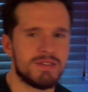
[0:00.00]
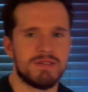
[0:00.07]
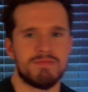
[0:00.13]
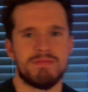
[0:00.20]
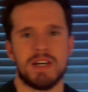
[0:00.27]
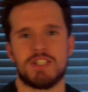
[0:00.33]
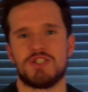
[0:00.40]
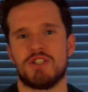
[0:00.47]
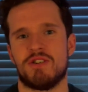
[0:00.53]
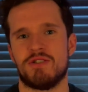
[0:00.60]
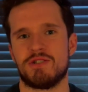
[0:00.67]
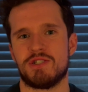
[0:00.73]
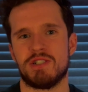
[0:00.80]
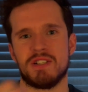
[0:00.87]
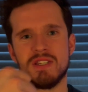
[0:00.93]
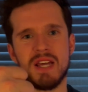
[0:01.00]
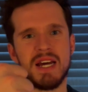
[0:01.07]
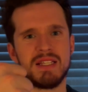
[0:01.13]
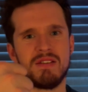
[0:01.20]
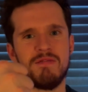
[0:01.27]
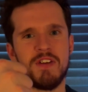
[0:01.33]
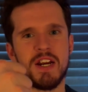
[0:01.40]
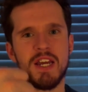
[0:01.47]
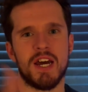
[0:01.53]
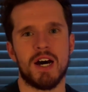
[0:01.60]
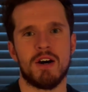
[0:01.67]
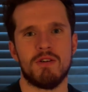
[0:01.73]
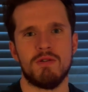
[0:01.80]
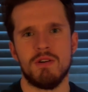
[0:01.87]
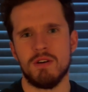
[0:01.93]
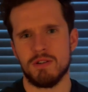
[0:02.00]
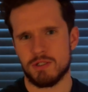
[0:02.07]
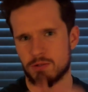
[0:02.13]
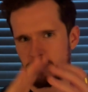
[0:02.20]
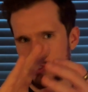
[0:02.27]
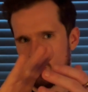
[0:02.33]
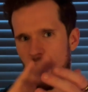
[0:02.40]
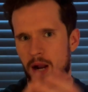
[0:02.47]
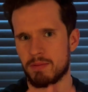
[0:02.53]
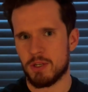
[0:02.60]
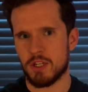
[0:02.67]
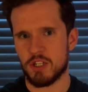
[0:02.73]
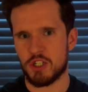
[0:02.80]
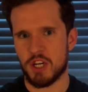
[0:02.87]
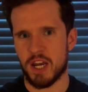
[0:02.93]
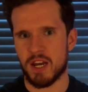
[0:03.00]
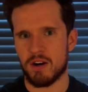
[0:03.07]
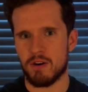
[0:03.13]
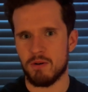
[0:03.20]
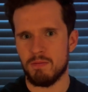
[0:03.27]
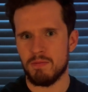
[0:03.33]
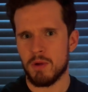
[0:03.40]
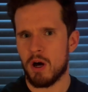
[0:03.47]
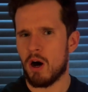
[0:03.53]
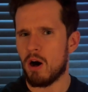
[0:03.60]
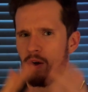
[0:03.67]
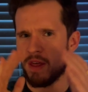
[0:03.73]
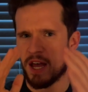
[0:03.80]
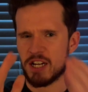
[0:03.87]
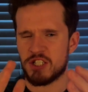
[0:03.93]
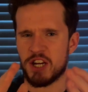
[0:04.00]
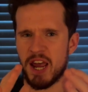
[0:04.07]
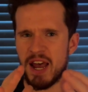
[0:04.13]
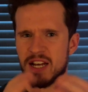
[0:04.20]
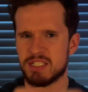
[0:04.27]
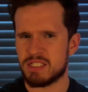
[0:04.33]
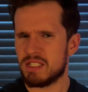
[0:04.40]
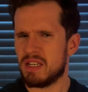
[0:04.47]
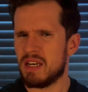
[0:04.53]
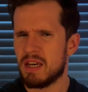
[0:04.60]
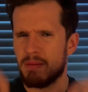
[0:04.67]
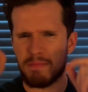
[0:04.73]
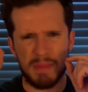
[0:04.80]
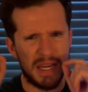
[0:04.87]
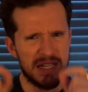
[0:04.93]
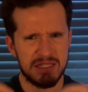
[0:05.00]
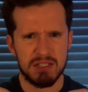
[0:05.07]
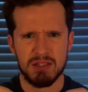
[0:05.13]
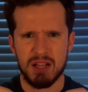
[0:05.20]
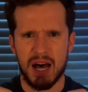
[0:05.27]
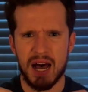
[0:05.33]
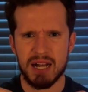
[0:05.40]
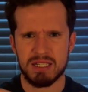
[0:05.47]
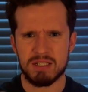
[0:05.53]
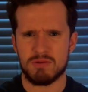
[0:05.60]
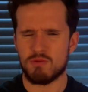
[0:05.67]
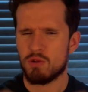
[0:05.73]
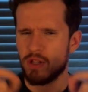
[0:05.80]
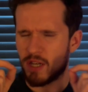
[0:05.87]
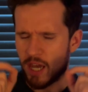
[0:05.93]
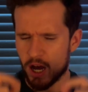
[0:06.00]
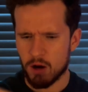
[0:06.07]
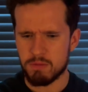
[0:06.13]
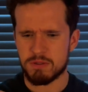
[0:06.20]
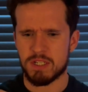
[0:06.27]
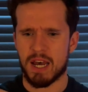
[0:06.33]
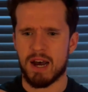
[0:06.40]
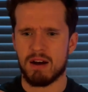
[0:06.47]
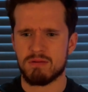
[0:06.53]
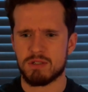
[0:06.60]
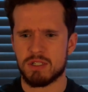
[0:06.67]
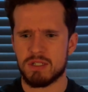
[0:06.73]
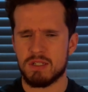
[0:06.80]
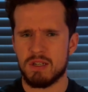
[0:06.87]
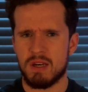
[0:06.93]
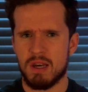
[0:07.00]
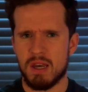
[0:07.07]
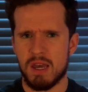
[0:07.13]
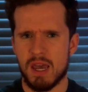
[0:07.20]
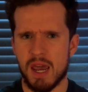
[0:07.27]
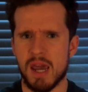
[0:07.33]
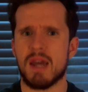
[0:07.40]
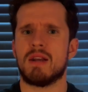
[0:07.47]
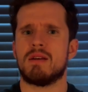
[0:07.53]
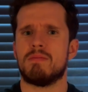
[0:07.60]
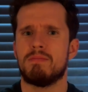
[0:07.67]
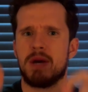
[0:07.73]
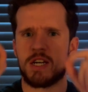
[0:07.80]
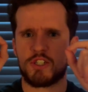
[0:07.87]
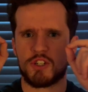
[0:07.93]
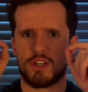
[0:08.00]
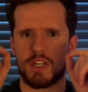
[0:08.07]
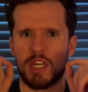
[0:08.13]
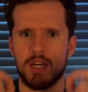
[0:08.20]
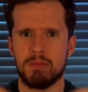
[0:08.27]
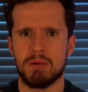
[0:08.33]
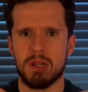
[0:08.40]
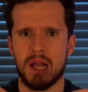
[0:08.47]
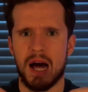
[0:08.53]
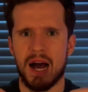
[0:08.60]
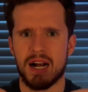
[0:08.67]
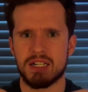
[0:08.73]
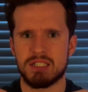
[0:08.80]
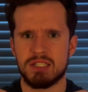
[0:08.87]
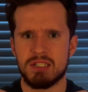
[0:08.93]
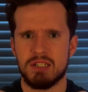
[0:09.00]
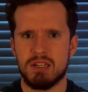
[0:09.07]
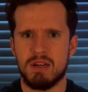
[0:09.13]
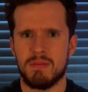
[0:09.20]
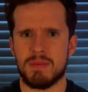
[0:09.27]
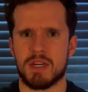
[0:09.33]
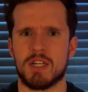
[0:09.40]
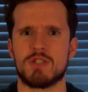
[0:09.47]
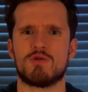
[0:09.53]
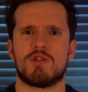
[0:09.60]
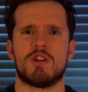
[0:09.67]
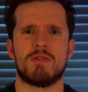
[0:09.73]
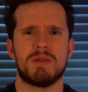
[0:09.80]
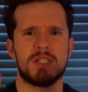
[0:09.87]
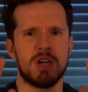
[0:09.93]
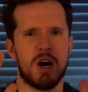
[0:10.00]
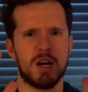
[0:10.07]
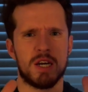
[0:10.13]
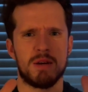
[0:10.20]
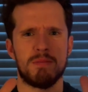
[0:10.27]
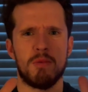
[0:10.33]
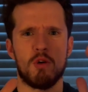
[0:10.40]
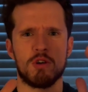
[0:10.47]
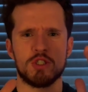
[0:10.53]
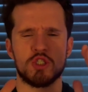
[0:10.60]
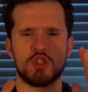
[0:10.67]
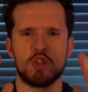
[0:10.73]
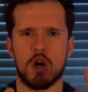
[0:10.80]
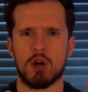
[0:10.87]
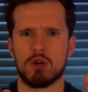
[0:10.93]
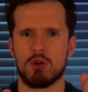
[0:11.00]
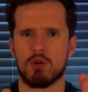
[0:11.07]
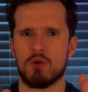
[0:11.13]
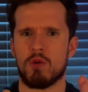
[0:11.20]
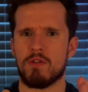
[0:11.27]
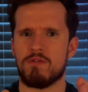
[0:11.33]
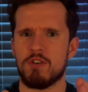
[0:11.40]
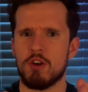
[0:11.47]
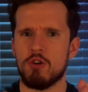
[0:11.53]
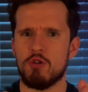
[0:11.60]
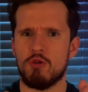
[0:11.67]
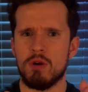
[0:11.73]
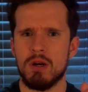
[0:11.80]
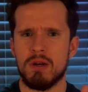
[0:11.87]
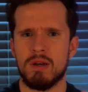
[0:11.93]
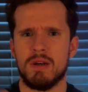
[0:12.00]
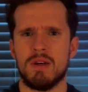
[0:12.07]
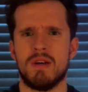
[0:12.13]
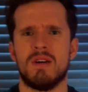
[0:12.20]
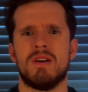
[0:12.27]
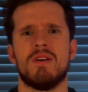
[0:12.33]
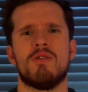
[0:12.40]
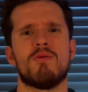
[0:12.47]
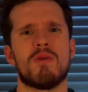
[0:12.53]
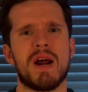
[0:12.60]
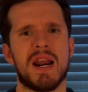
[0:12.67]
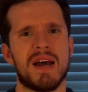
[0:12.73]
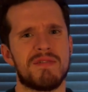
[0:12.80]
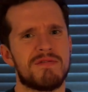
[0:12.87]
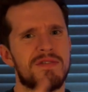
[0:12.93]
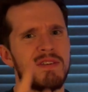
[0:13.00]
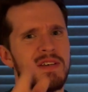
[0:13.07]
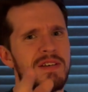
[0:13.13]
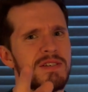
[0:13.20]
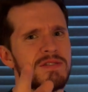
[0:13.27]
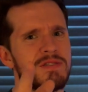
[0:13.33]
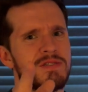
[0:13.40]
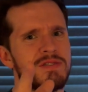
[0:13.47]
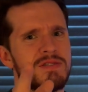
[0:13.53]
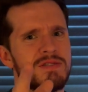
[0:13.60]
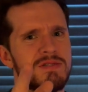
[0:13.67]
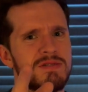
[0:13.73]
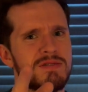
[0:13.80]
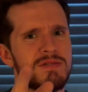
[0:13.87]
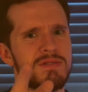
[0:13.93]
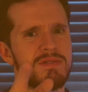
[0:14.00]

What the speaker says: Make sure to like the video, subscribe to the channel, all that jazz. It means a lot, really helps out. And make sure to keep it locked because we're going to be talking more Stronger With You right after this.